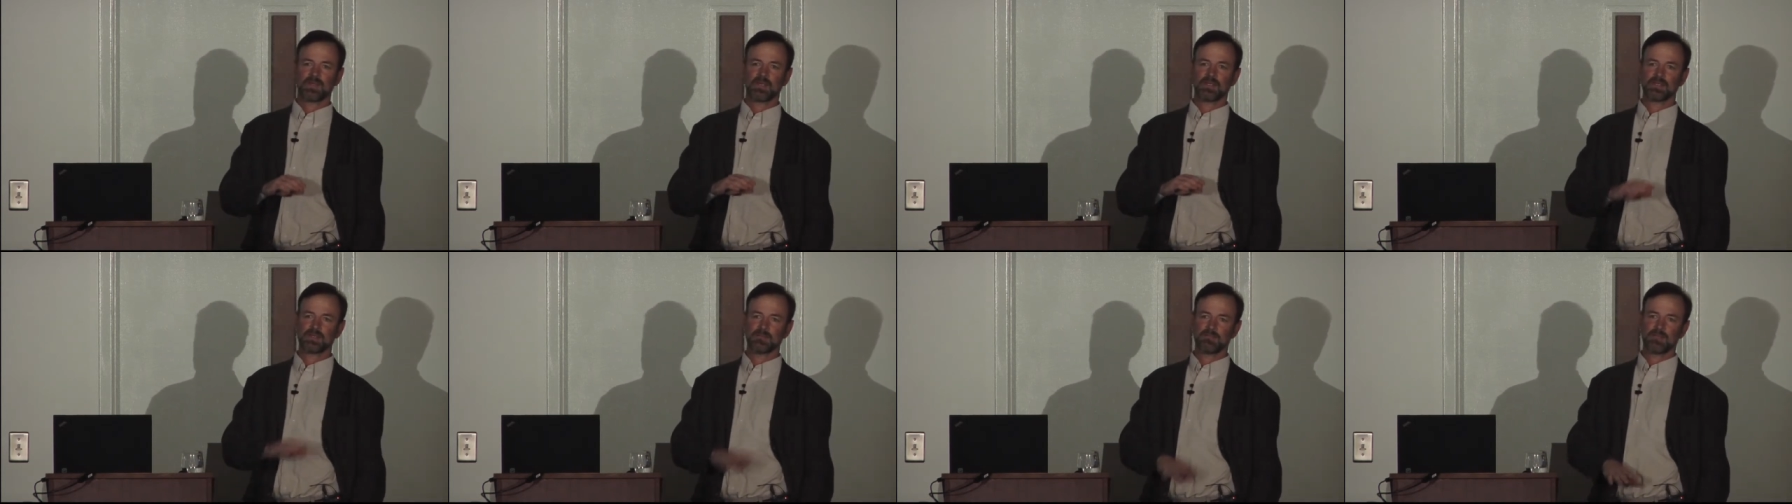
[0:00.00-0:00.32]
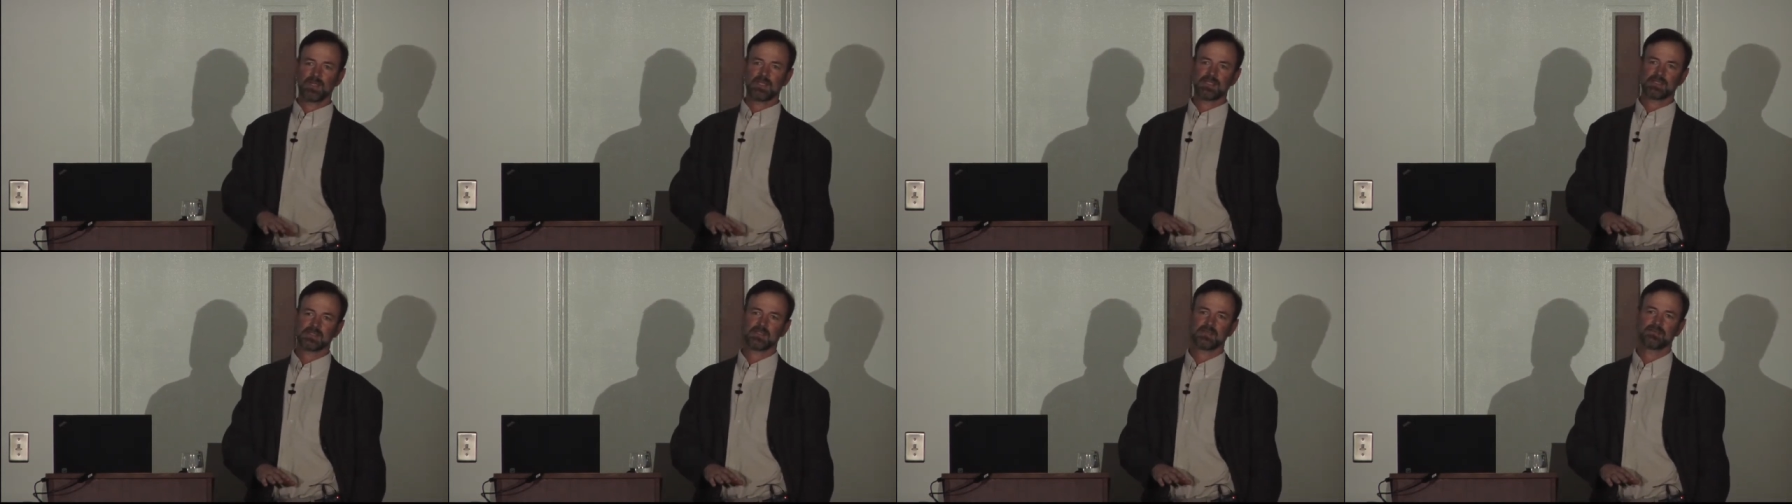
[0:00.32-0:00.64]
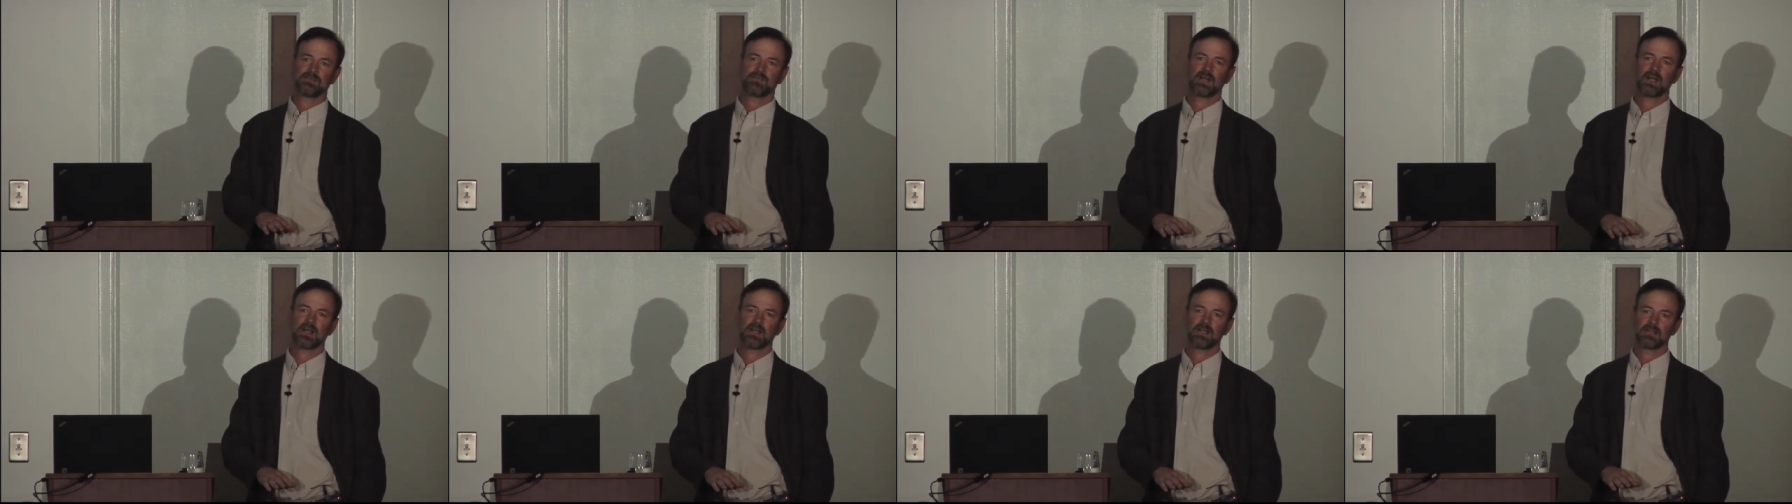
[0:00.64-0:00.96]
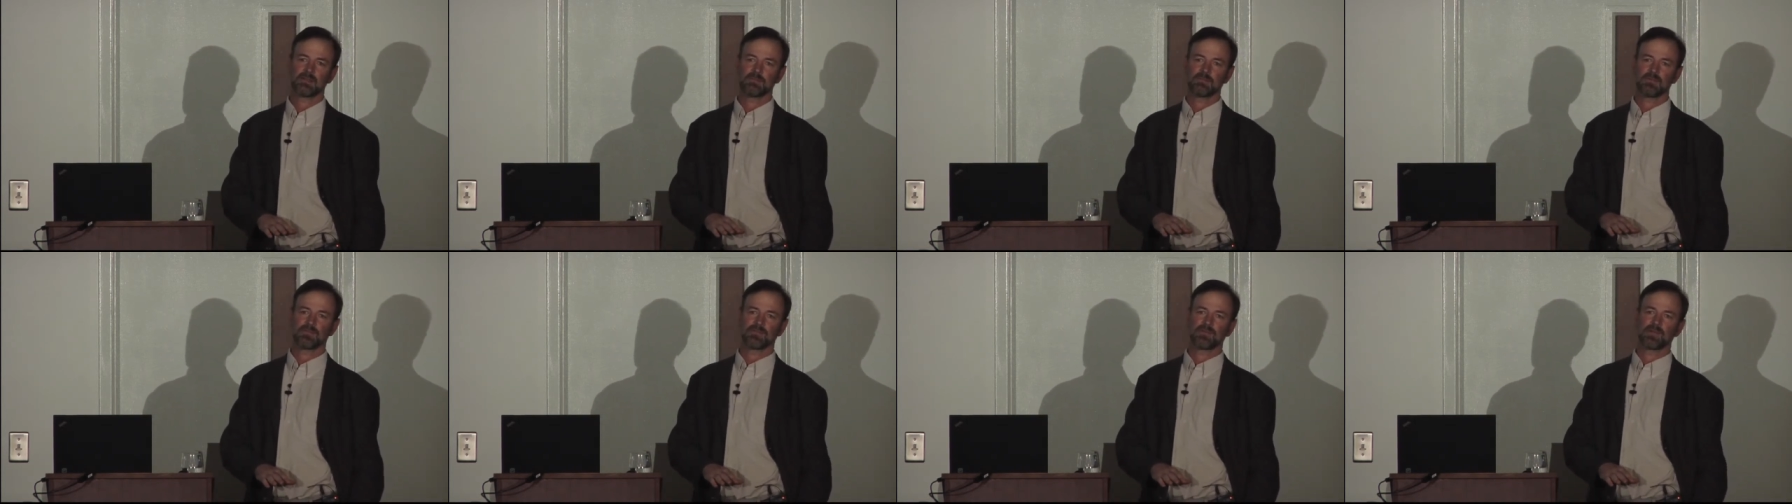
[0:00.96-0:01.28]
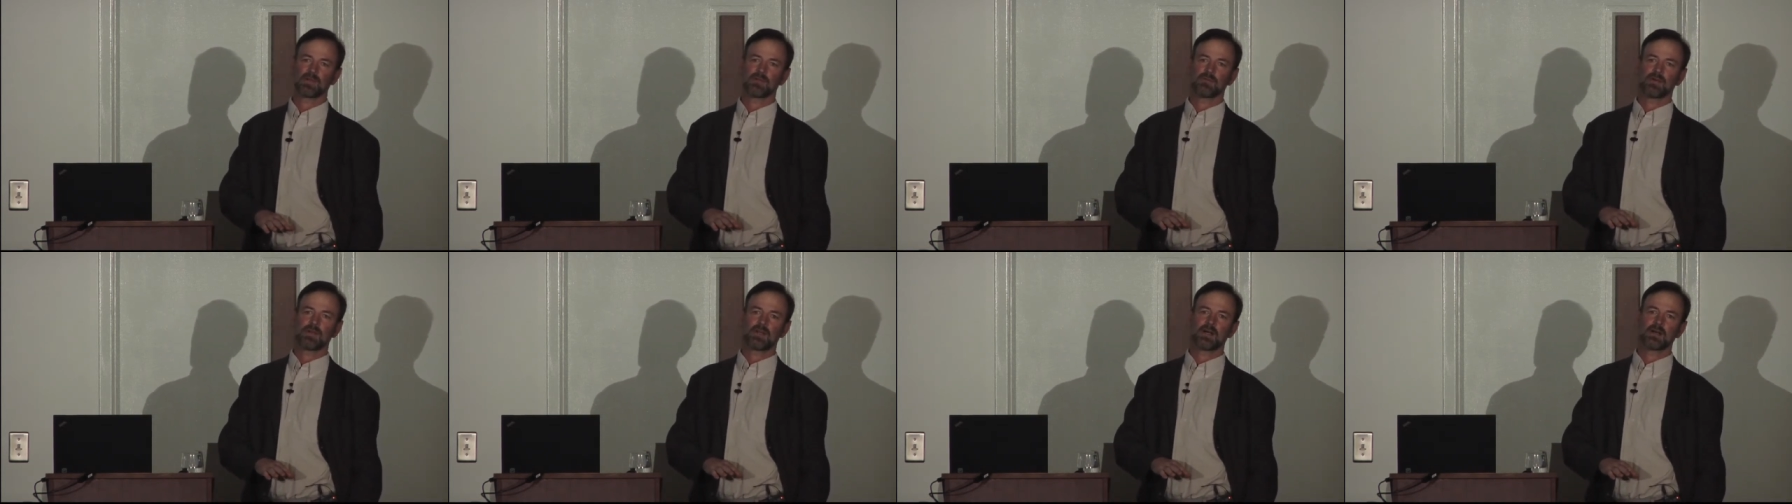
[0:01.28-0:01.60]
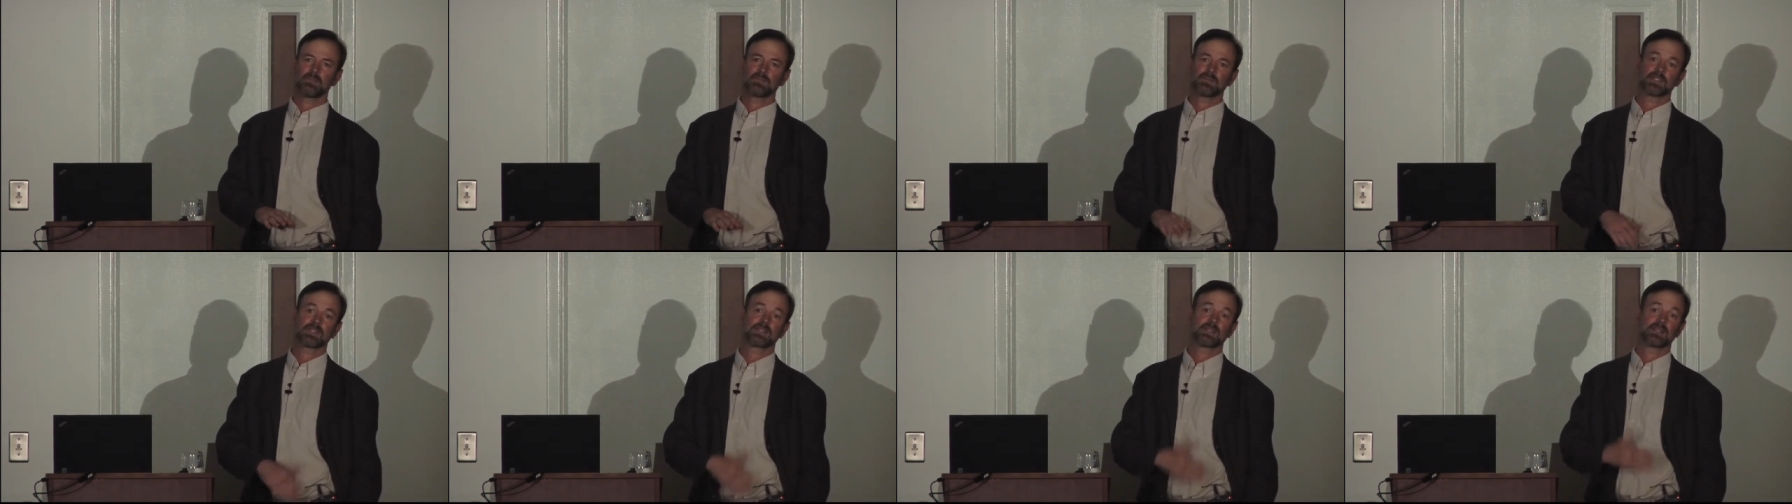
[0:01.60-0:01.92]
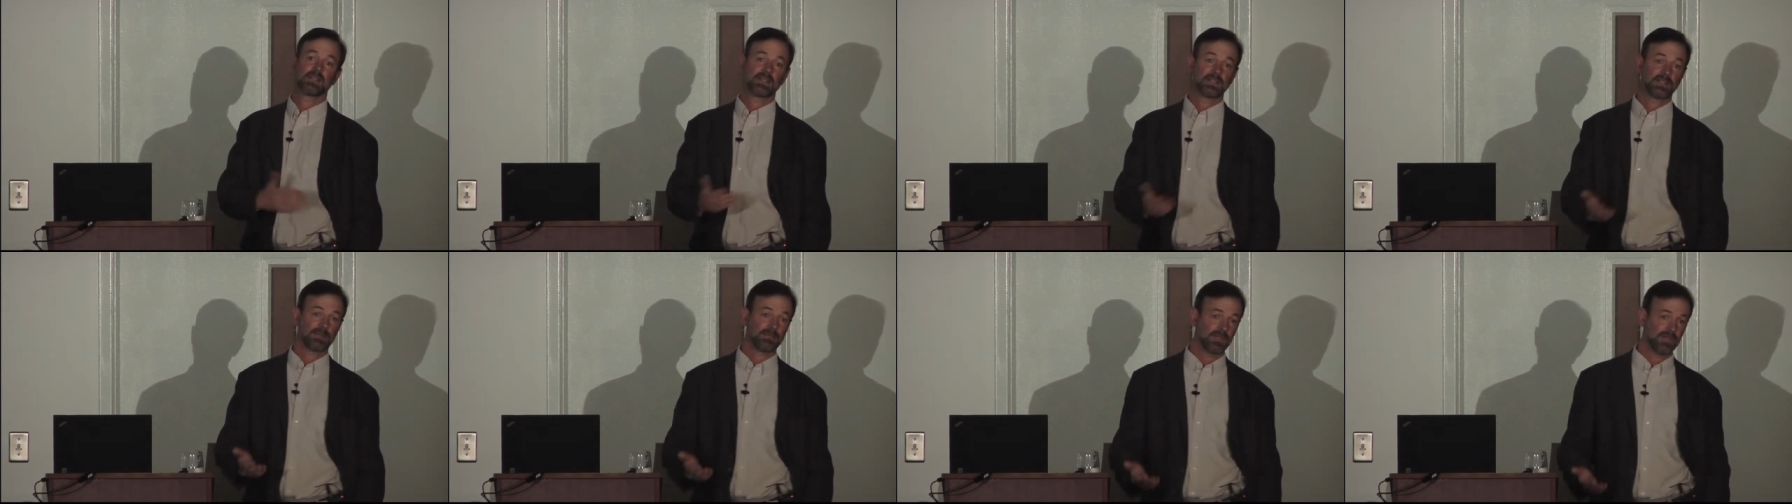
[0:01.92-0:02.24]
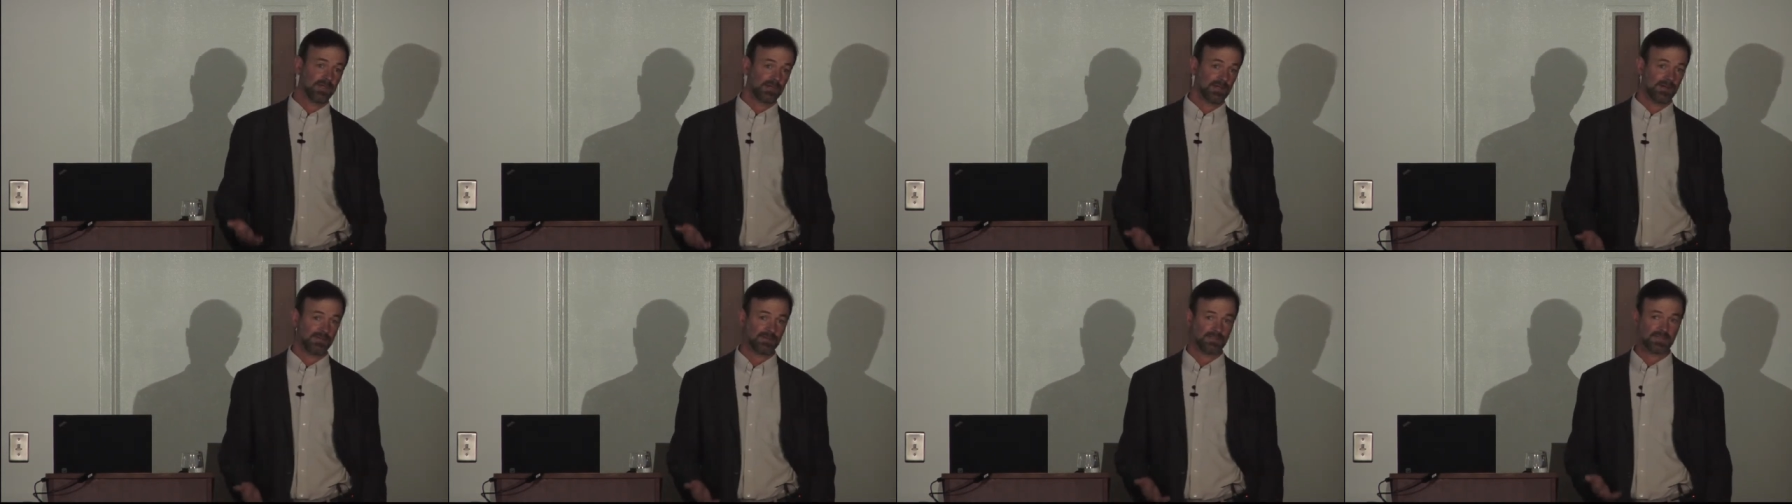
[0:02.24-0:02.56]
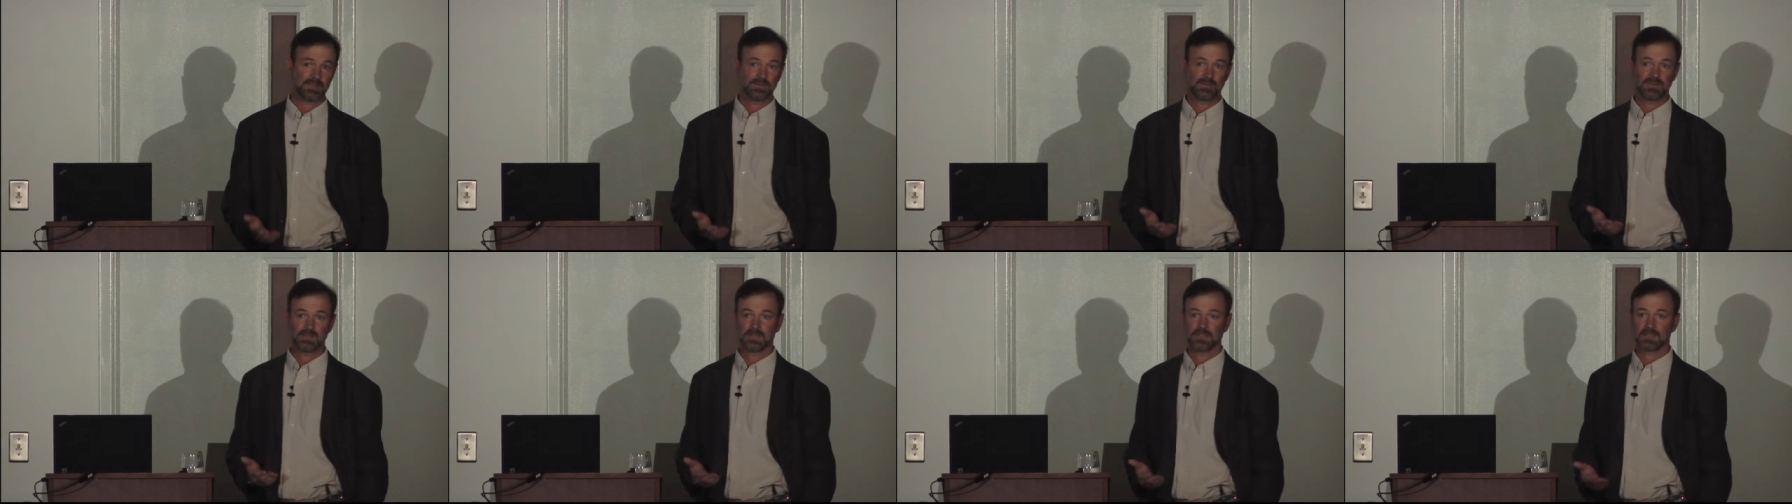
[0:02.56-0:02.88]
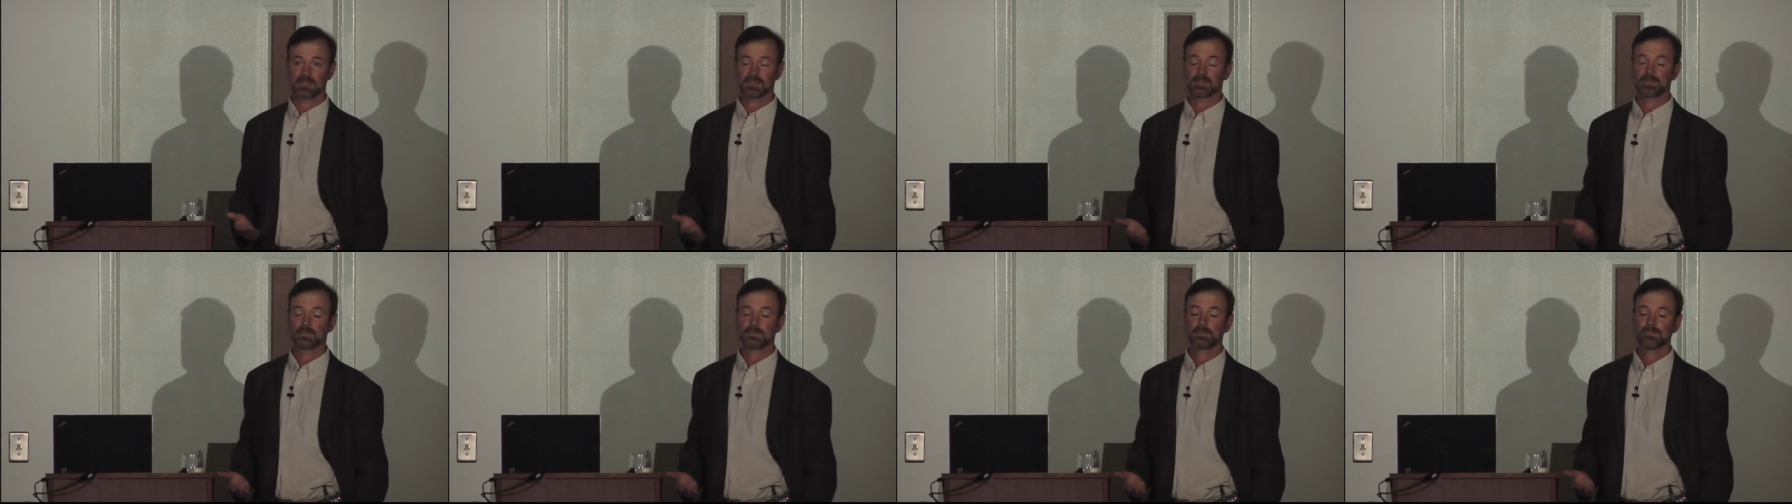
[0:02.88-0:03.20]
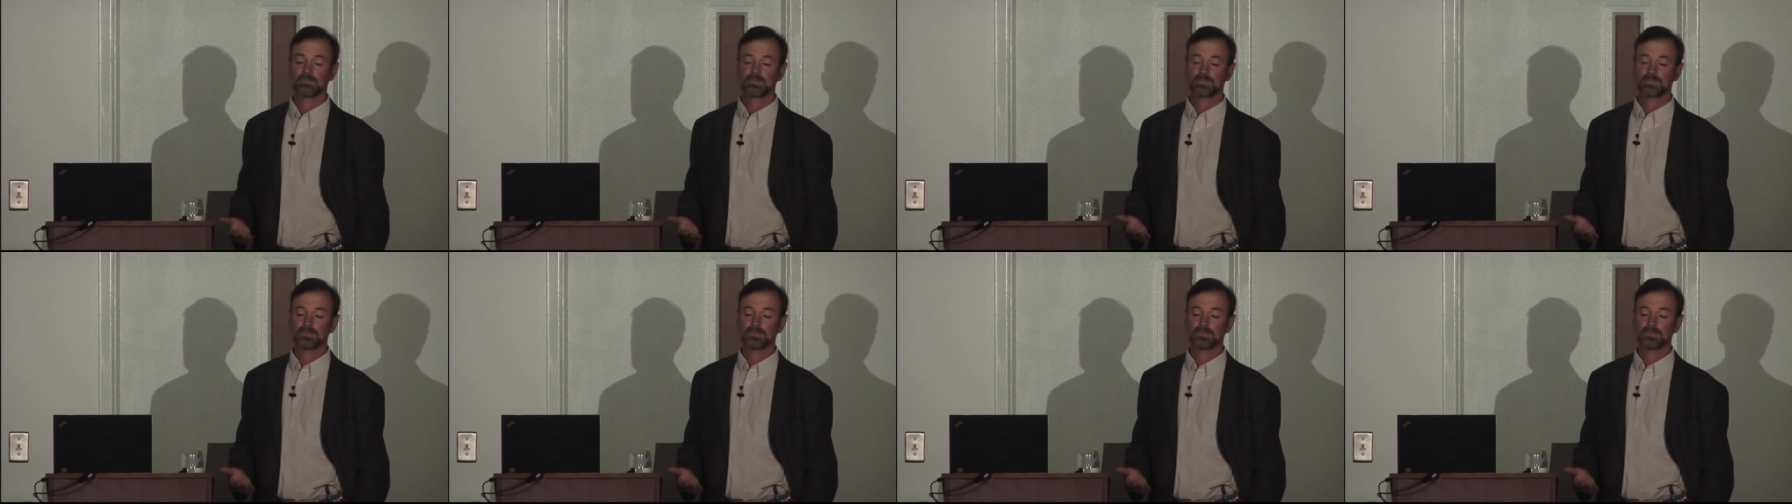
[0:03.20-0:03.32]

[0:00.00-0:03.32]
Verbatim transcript: at the base of the valley before I went up just to let them know I was doing this.